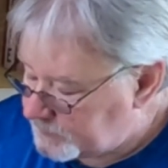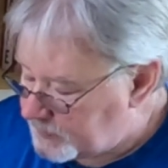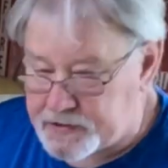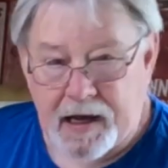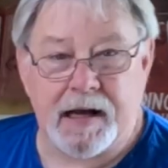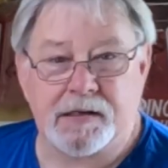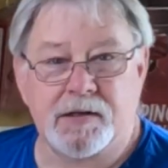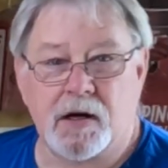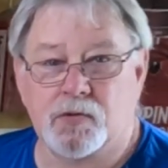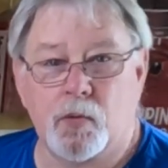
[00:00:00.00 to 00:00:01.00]
It's a hot
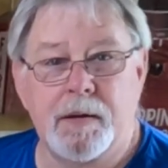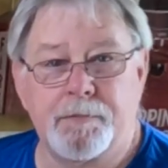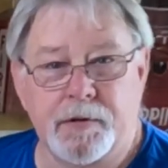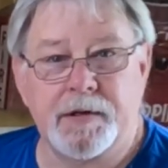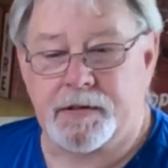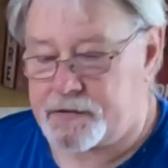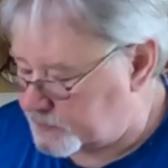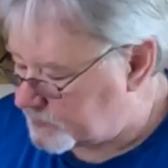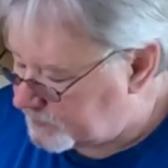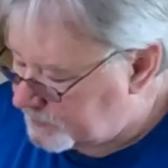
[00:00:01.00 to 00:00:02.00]
sauce we produce.